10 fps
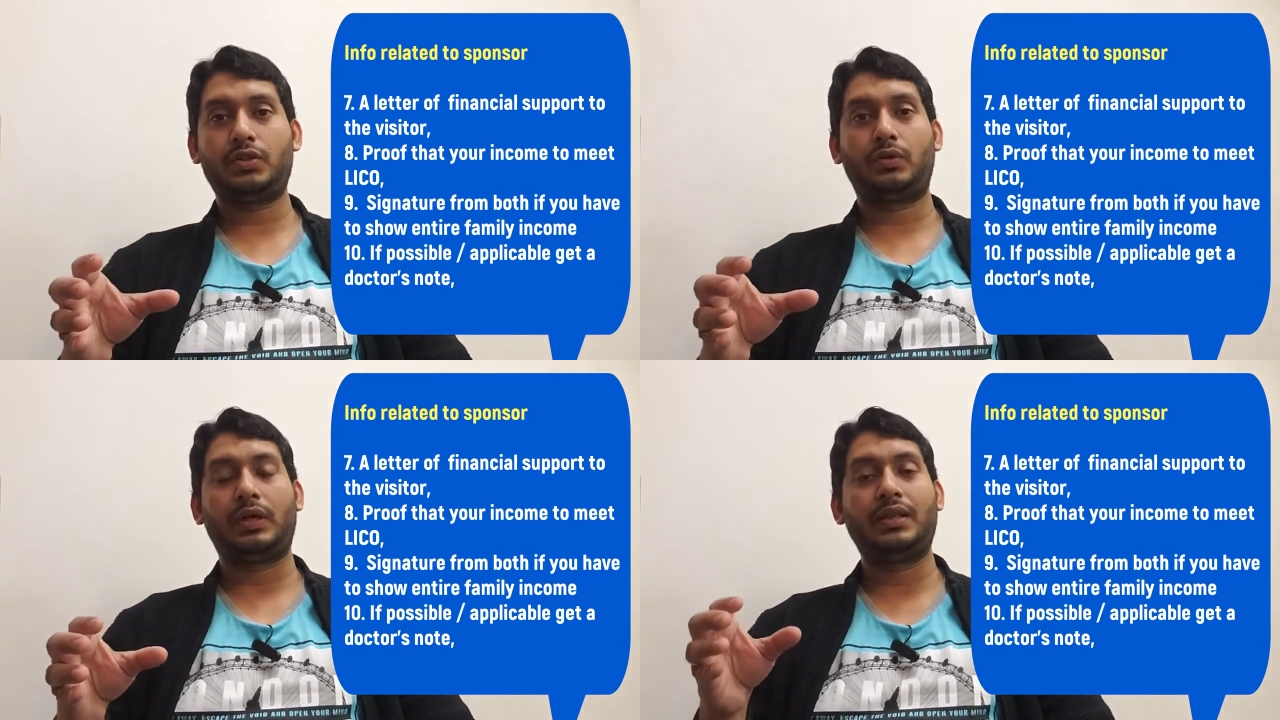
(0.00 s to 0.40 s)

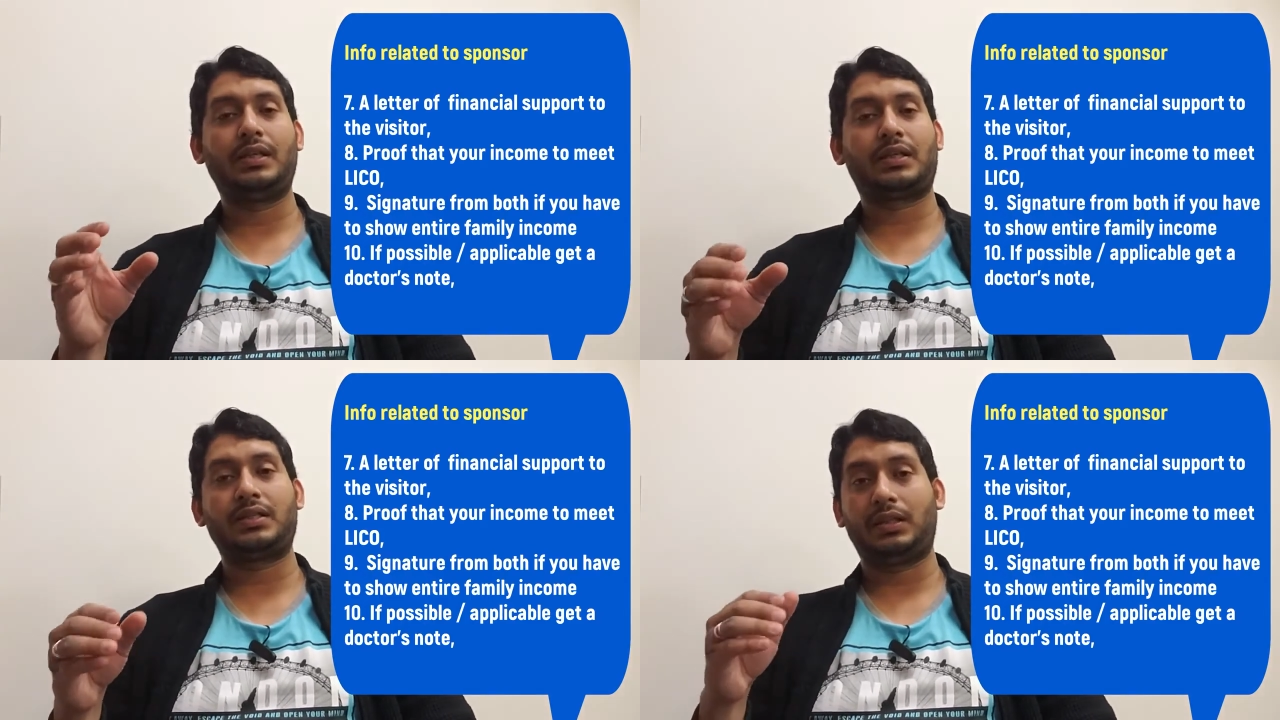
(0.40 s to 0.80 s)
So in
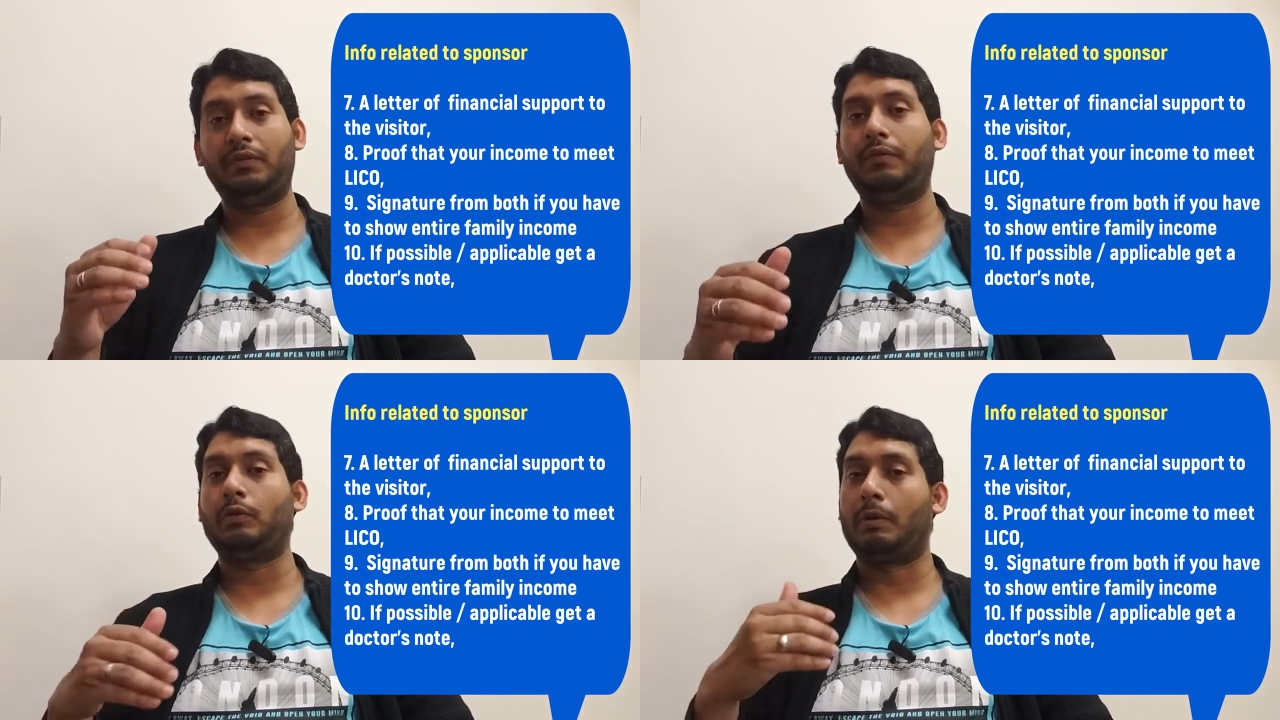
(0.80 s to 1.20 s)
that case,
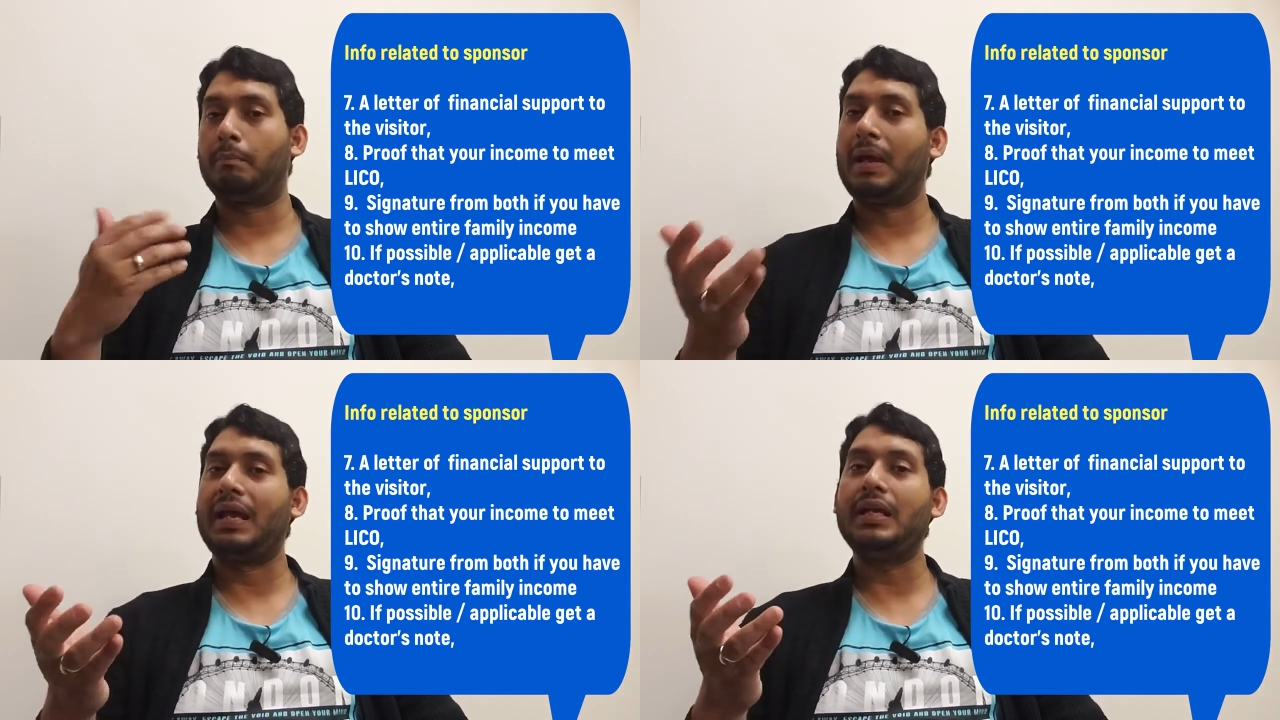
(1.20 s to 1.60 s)
if you are
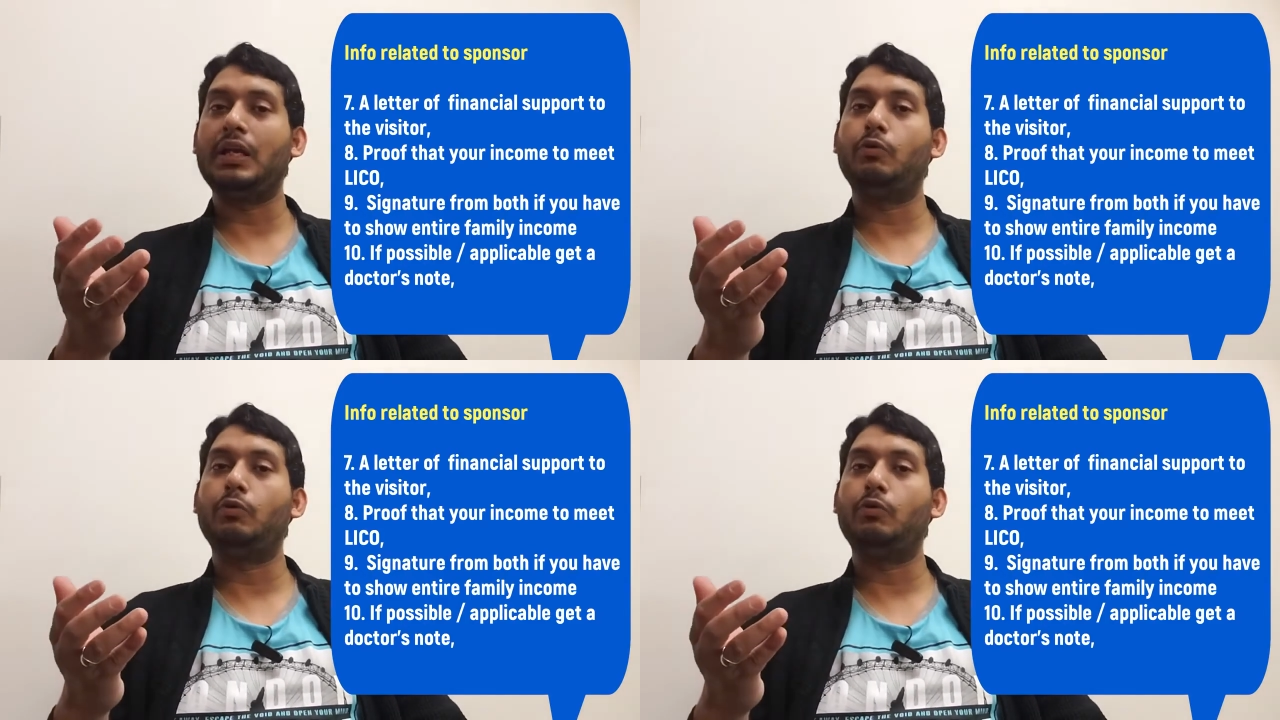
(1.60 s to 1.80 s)
married,